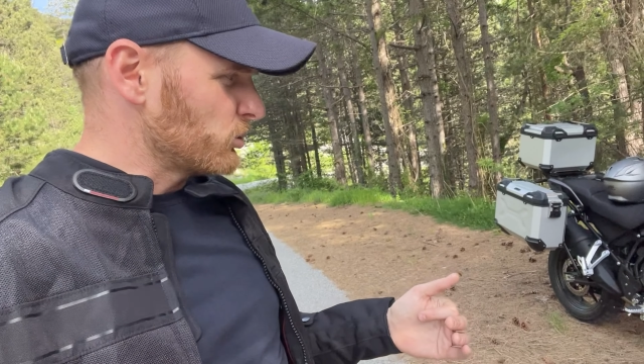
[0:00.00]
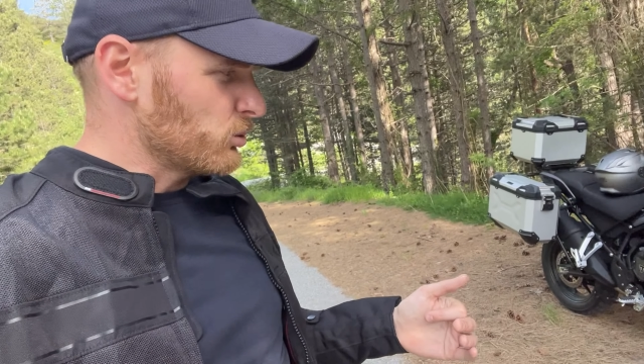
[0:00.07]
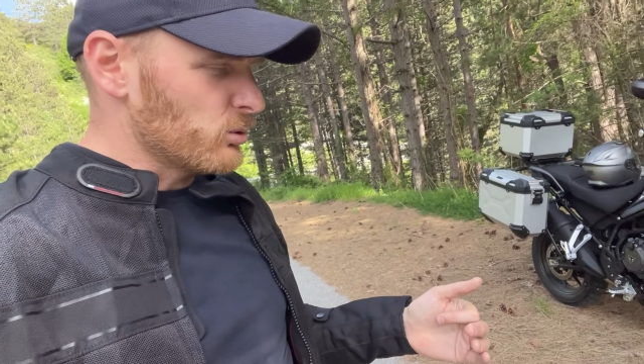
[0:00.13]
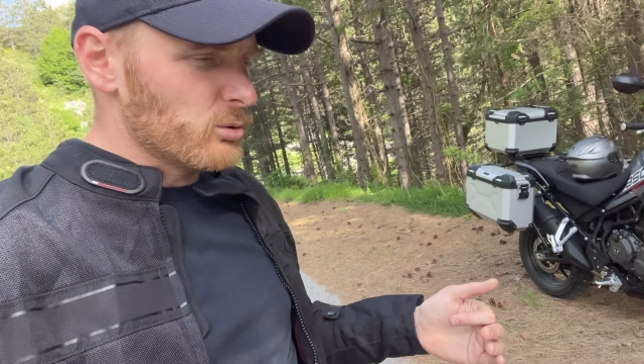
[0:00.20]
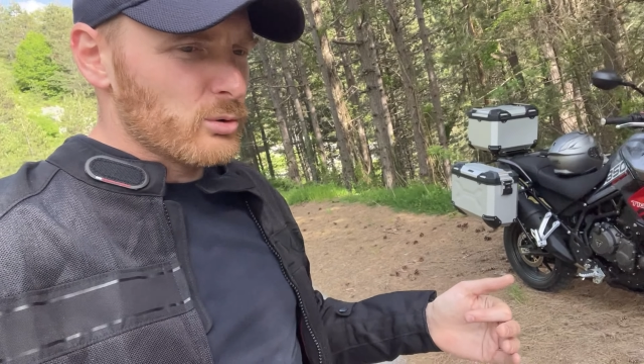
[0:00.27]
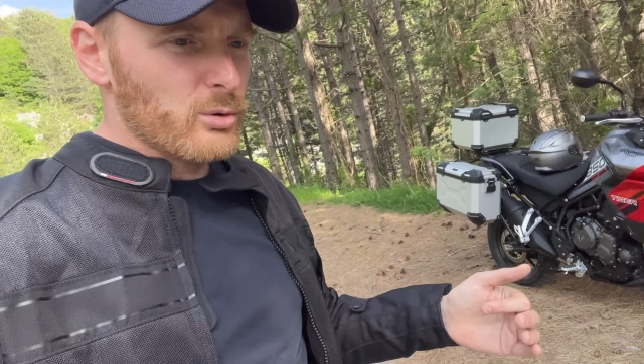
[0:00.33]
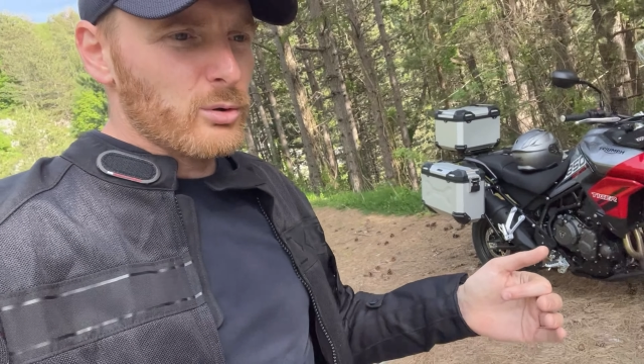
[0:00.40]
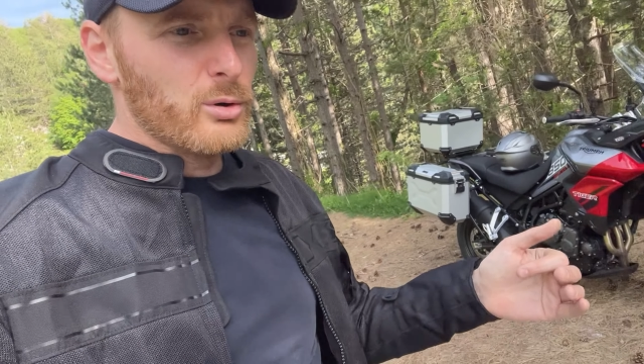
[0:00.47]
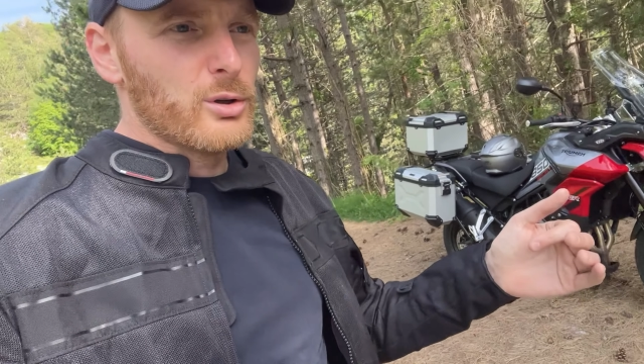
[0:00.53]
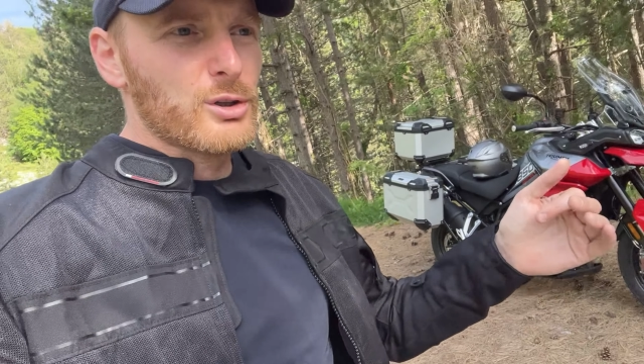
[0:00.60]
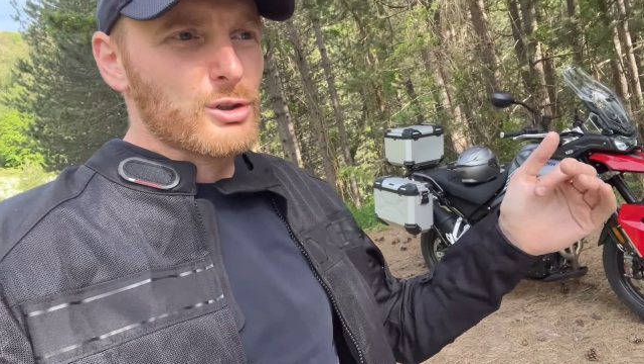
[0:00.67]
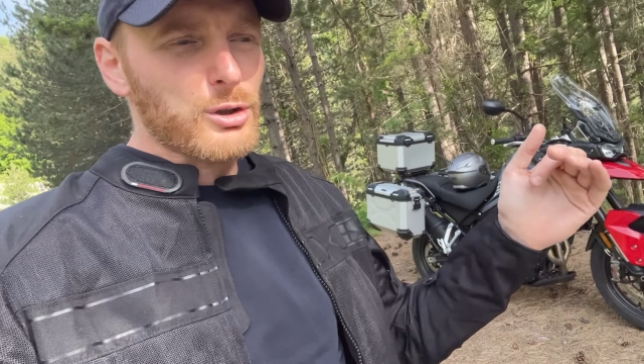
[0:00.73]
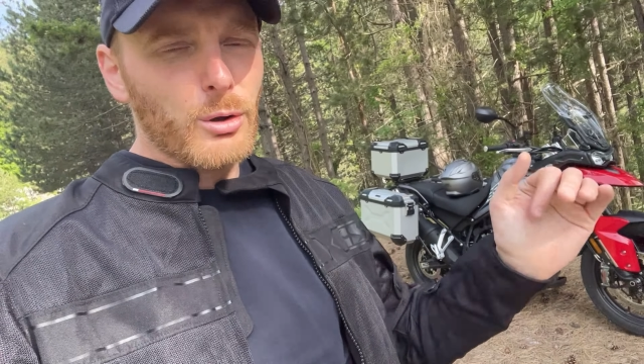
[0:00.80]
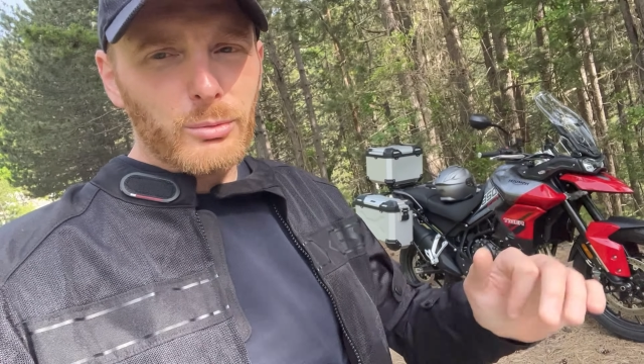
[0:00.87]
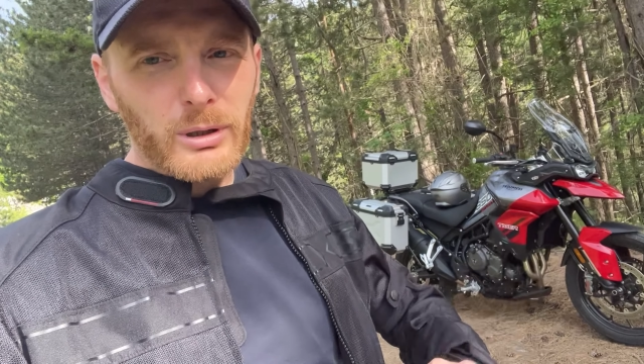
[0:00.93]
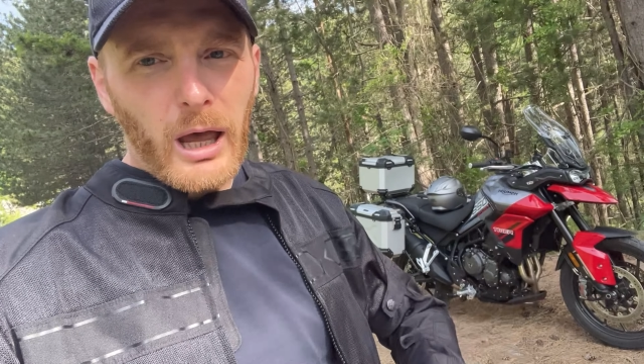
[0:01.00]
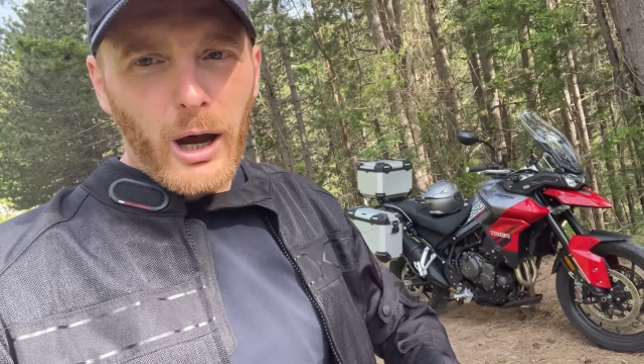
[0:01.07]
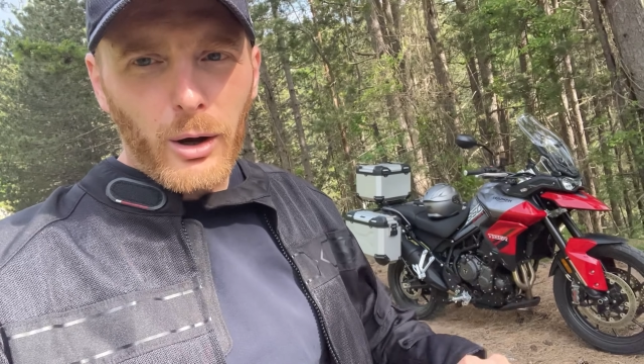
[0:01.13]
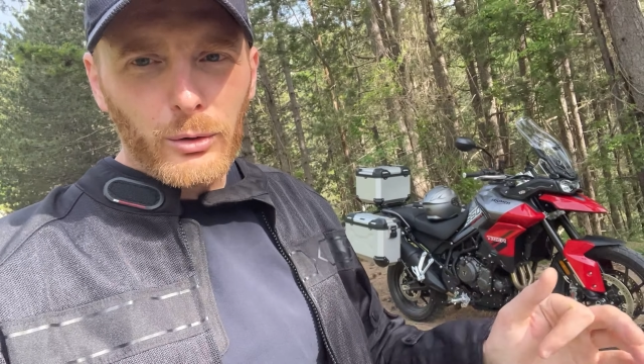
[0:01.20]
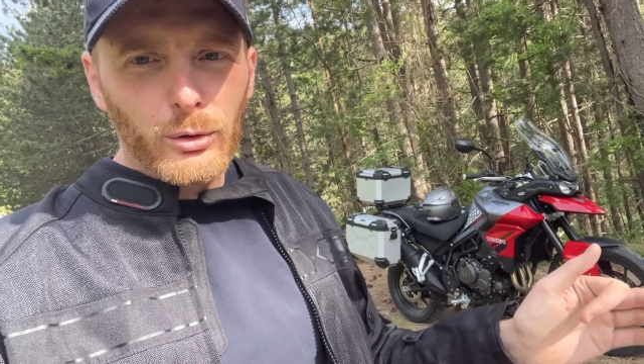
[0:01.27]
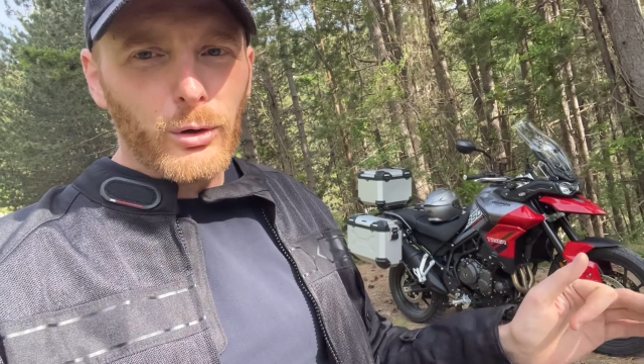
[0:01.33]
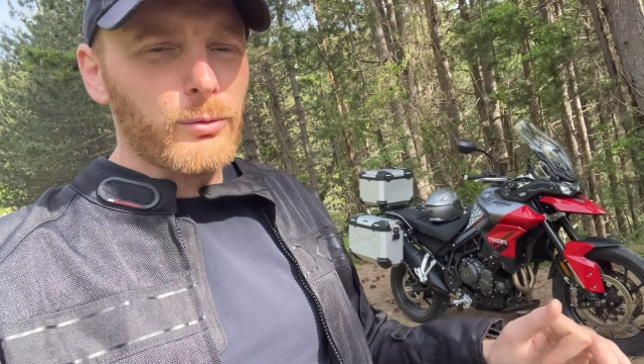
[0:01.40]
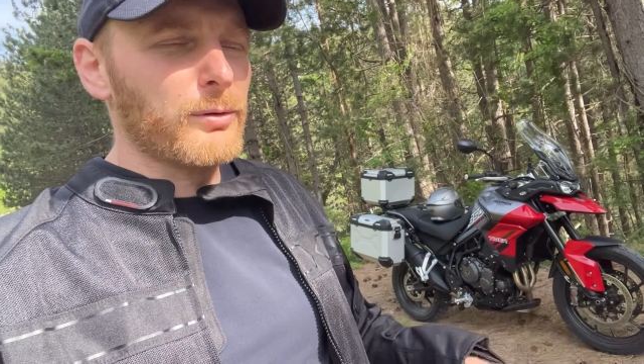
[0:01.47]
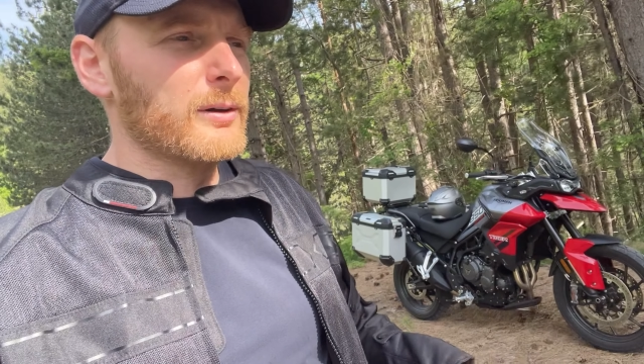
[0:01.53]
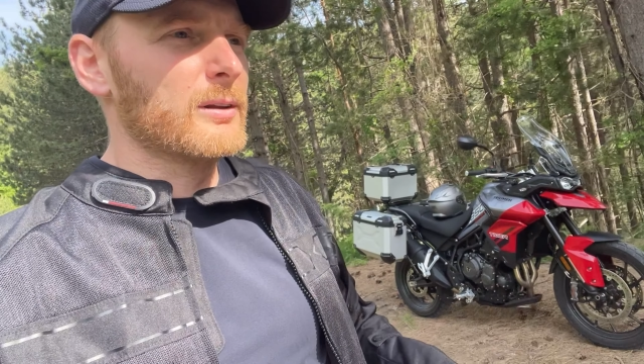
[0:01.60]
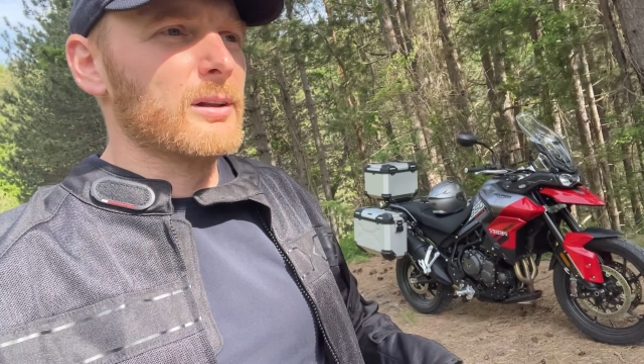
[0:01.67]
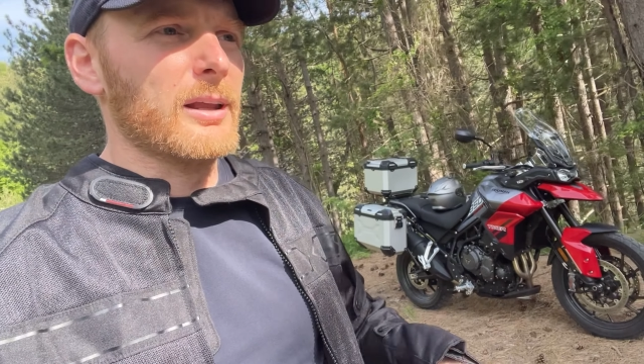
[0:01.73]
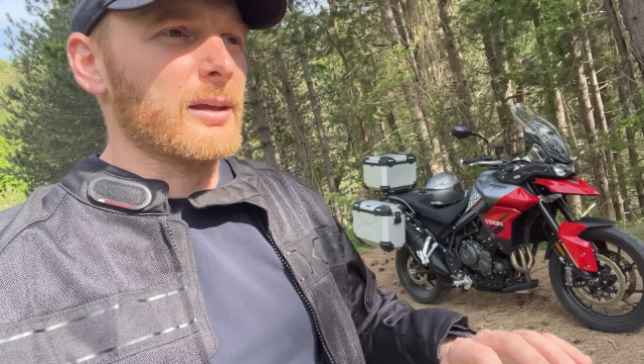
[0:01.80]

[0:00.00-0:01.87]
to slow down often.